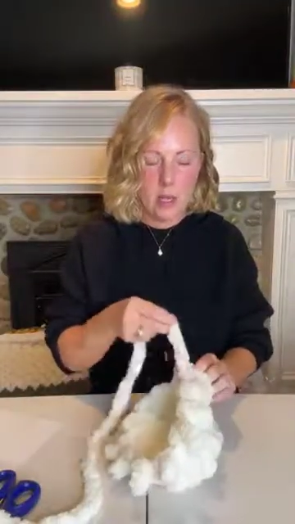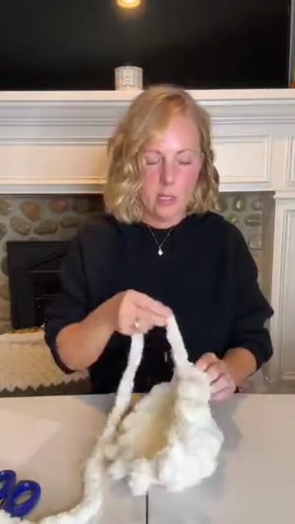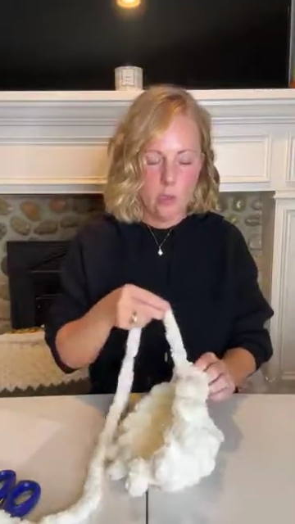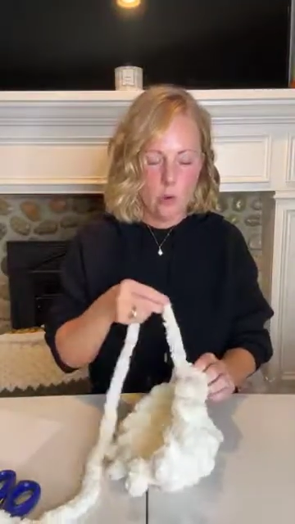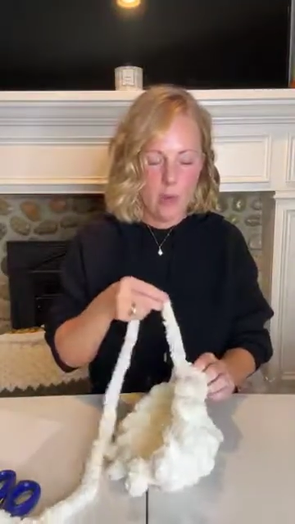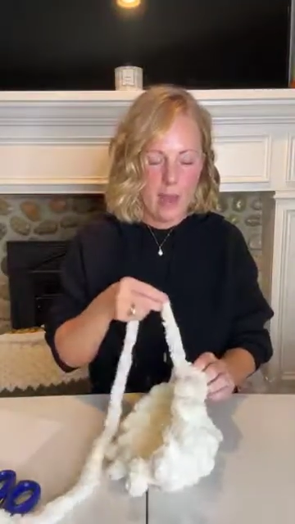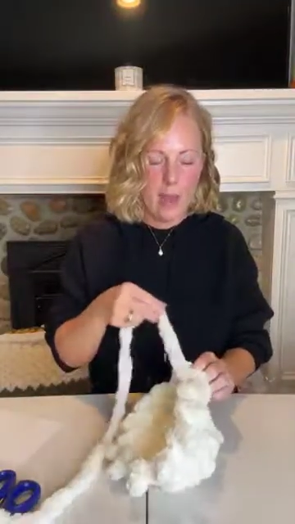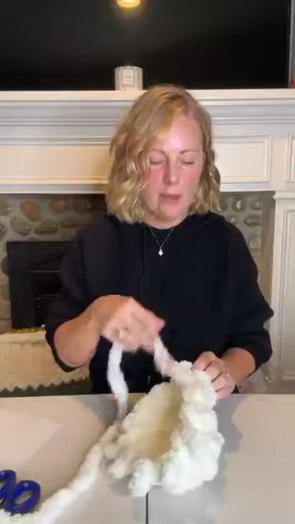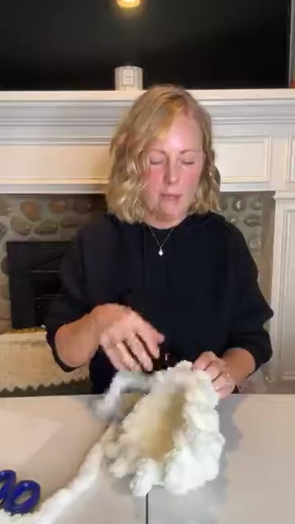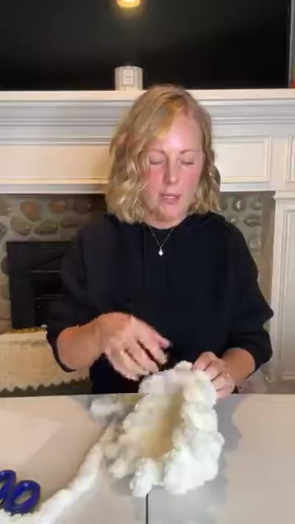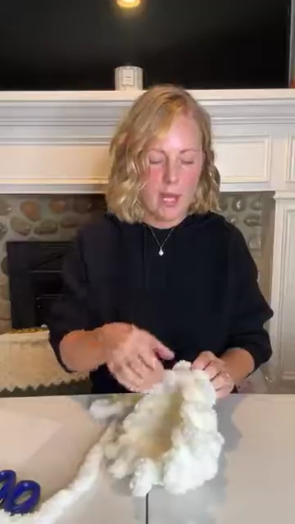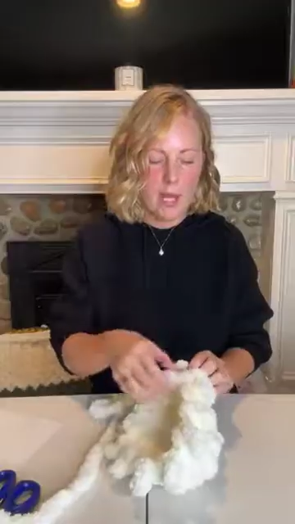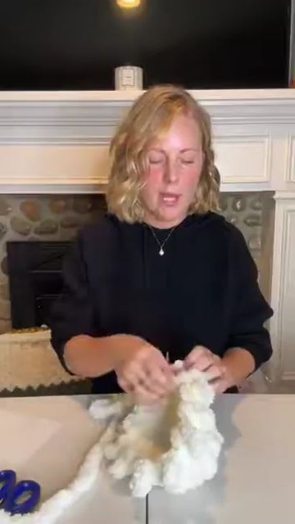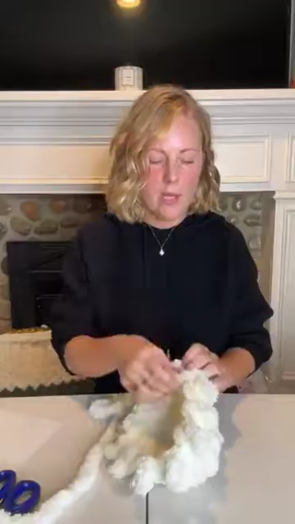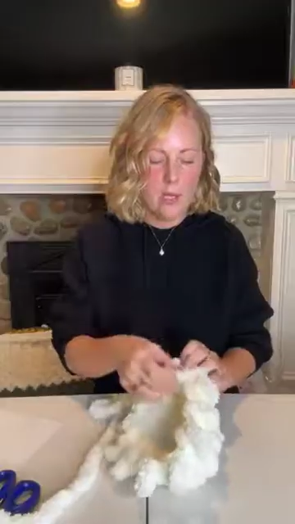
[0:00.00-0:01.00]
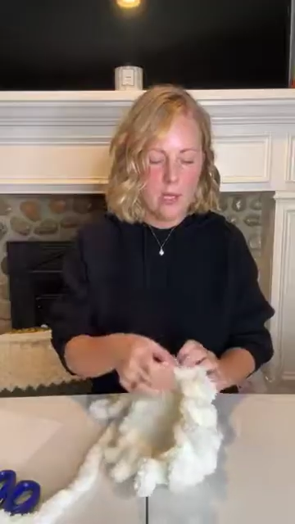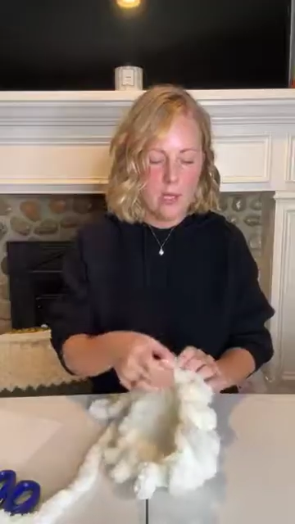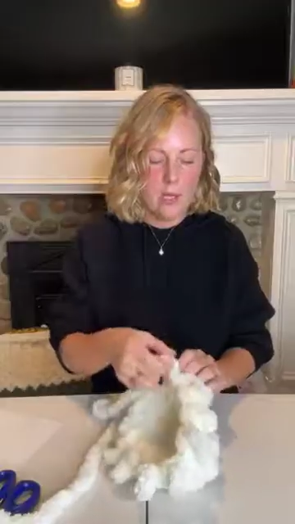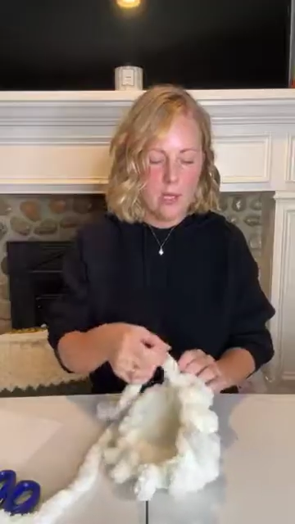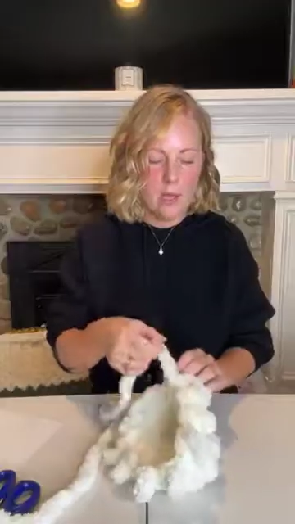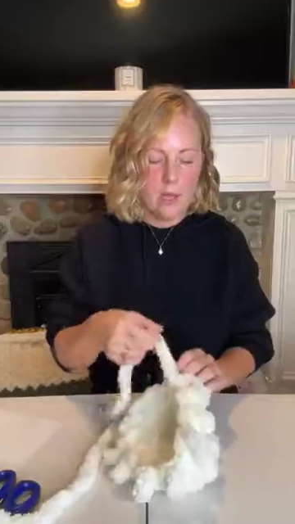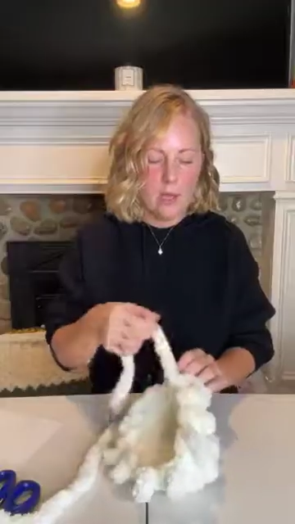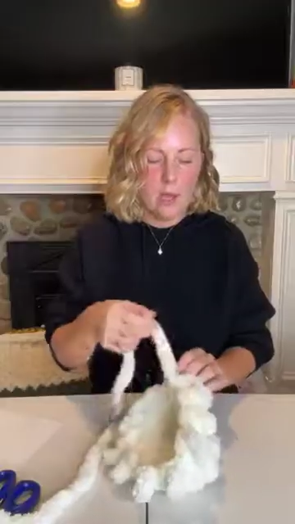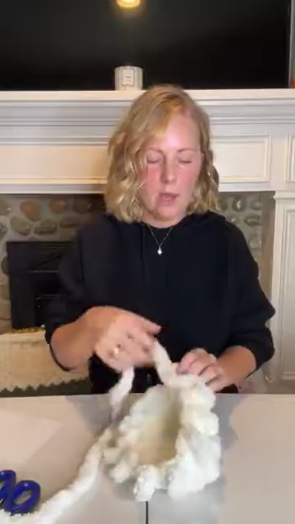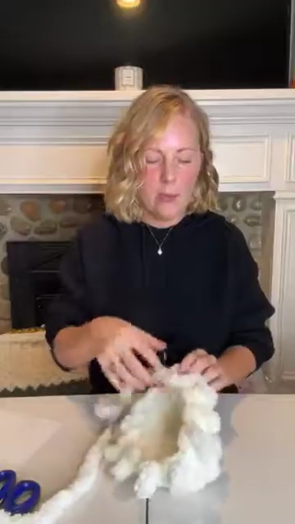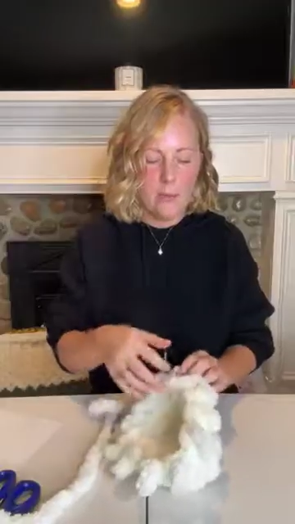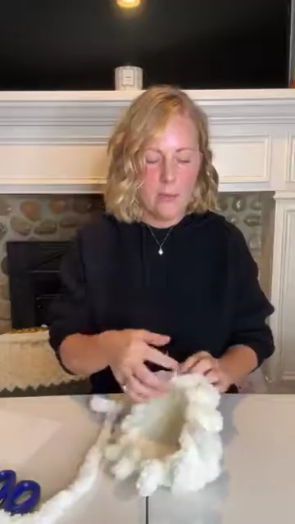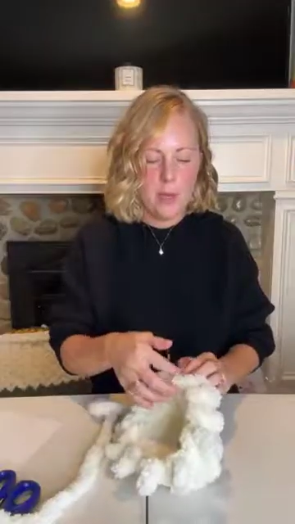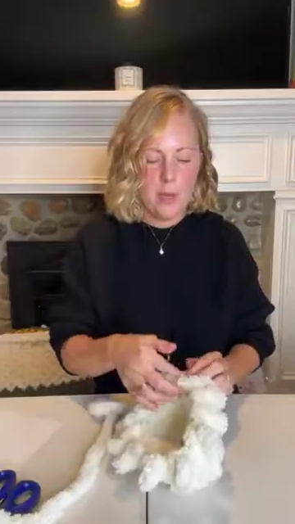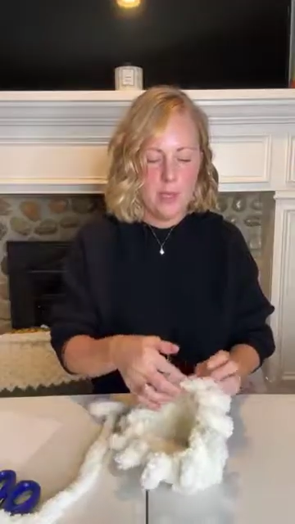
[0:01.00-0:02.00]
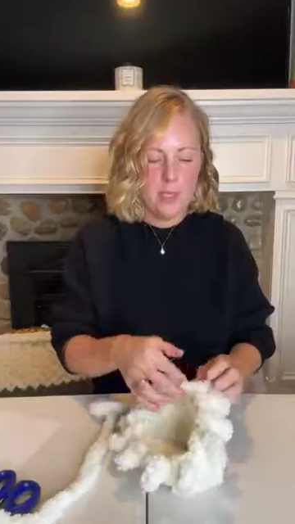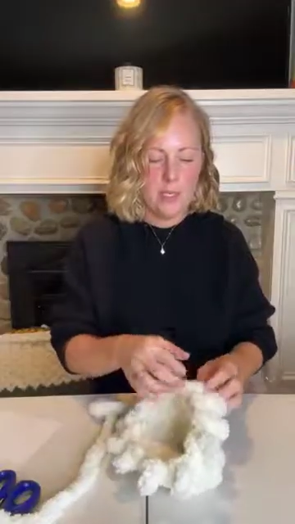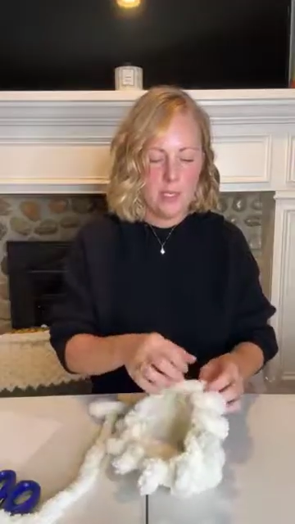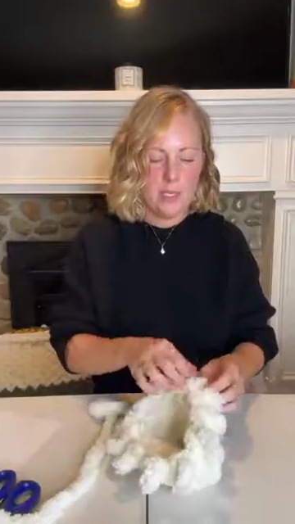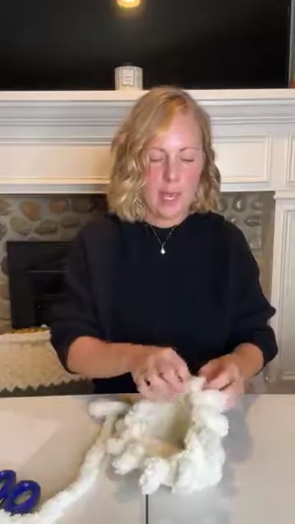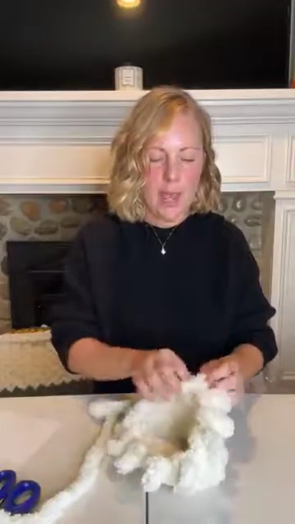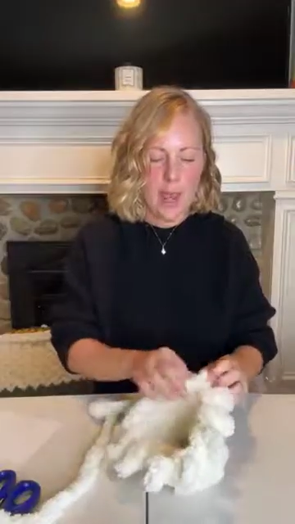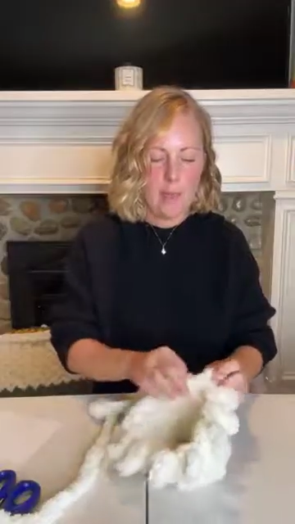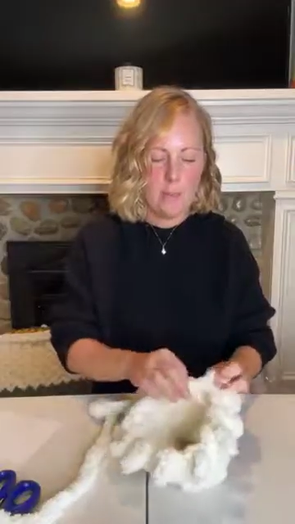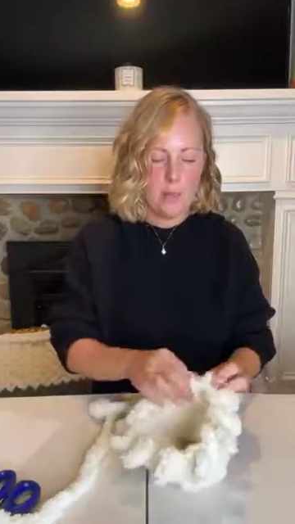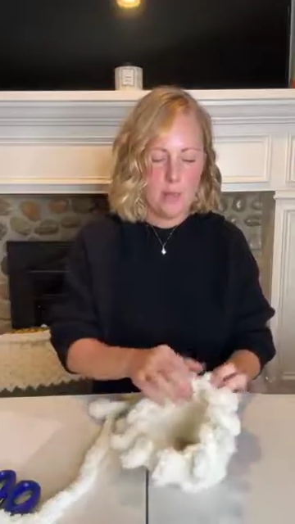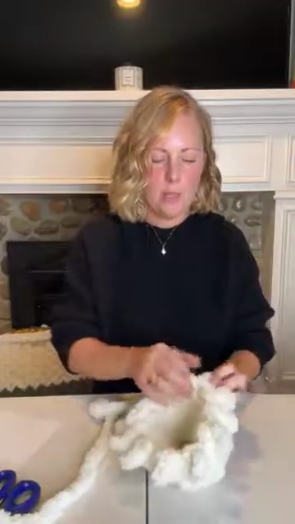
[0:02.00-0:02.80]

I don't have like a big gap